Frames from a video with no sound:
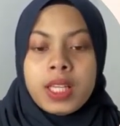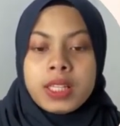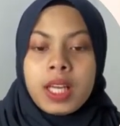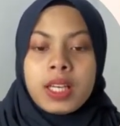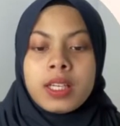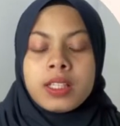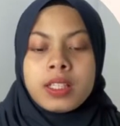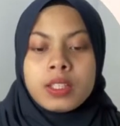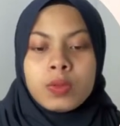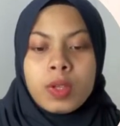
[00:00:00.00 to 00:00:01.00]

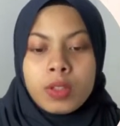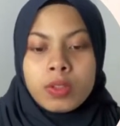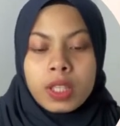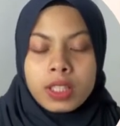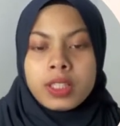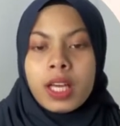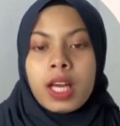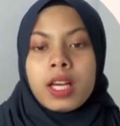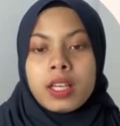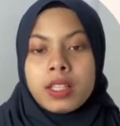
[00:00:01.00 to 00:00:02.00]
tenderness when you touch the
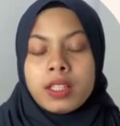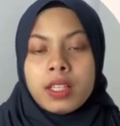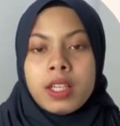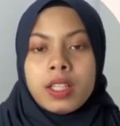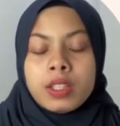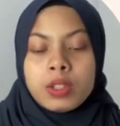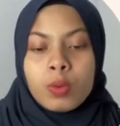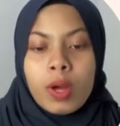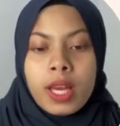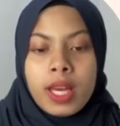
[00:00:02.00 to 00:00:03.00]
ankle,
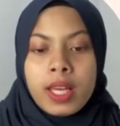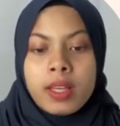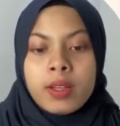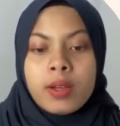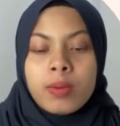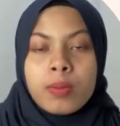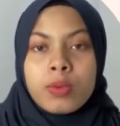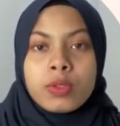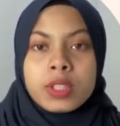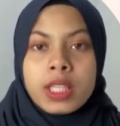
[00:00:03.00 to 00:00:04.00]
swelling,
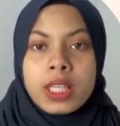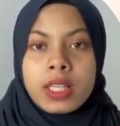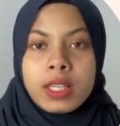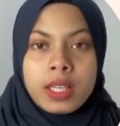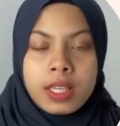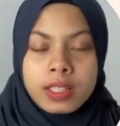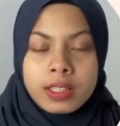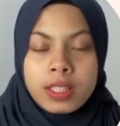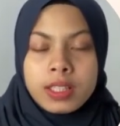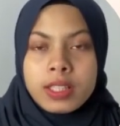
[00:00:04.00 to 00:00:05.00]
bruising,
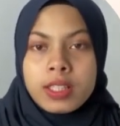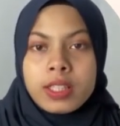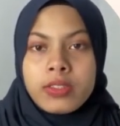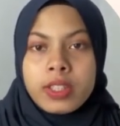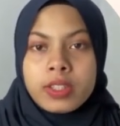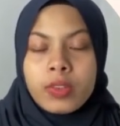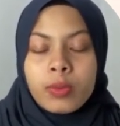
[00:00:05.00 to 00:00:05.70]
restricted range of